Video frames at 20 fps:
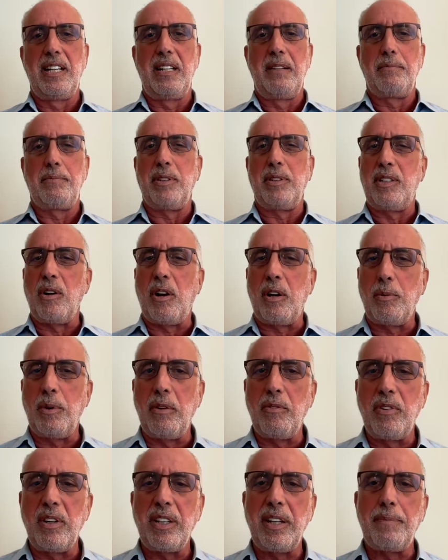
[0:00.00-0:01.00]
But are we
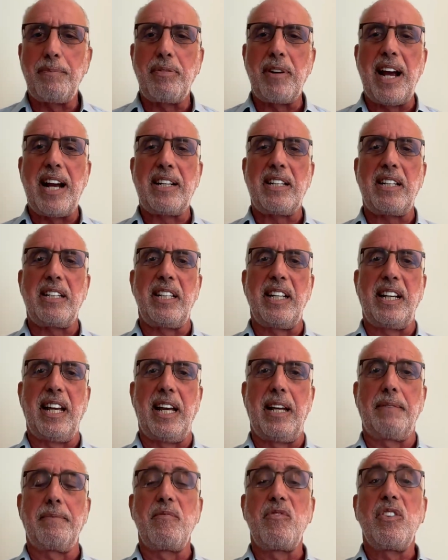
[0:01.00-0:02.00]
really practicing
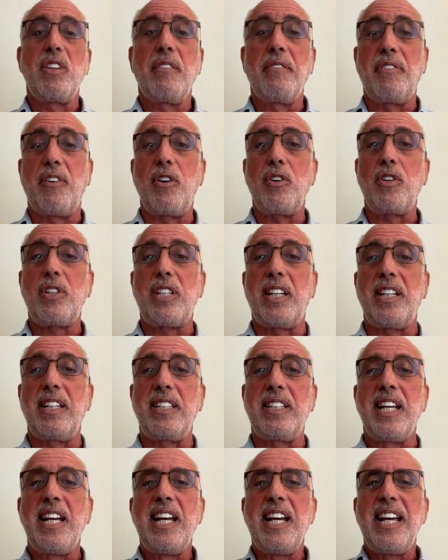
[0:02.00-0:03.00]
it? Versus,